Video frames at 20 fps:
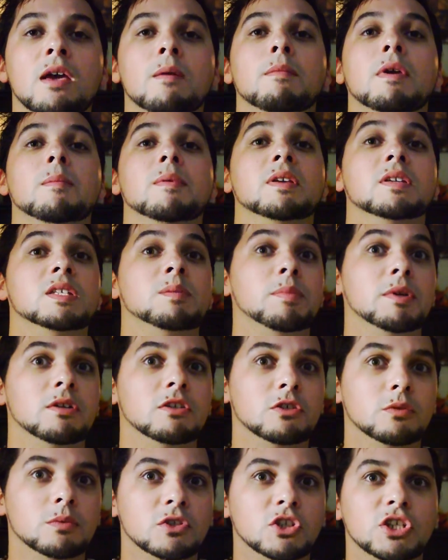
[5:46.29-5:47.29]
maybe a
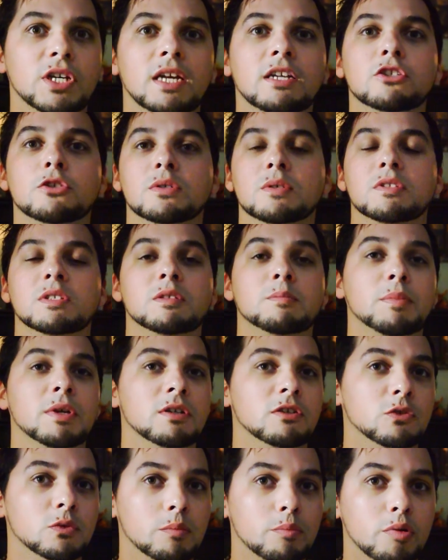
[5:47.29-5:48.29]
spiritual change or a
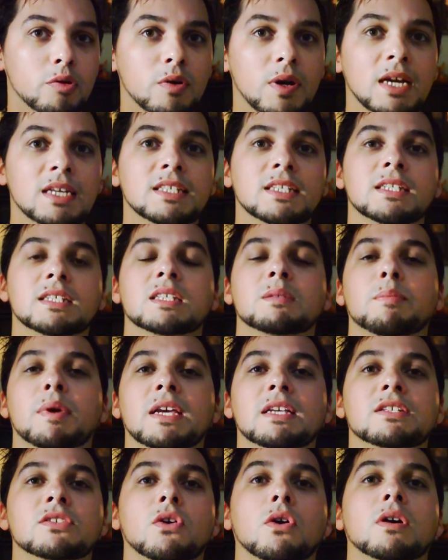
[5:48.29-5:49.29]
spiritual presence
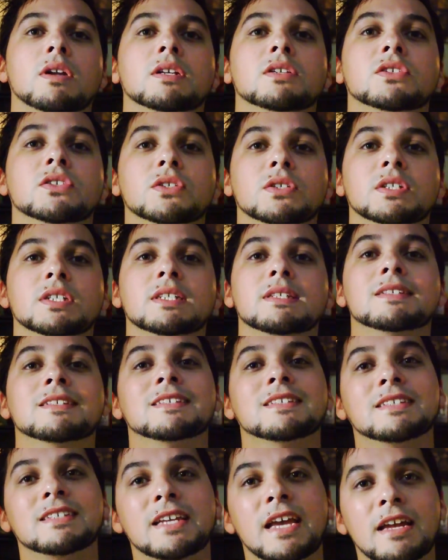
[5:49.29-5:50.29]
based on a certain
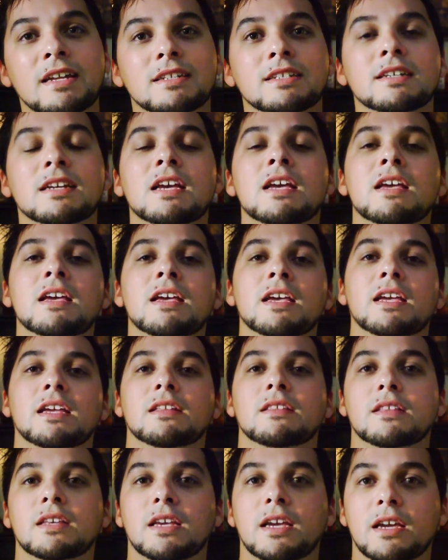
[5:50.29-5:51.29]
scent
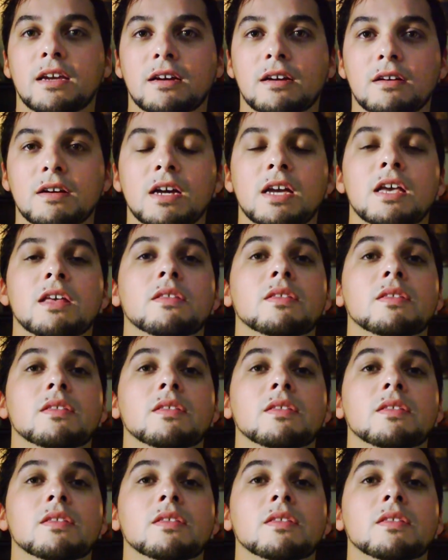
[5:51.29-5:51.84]
in the air.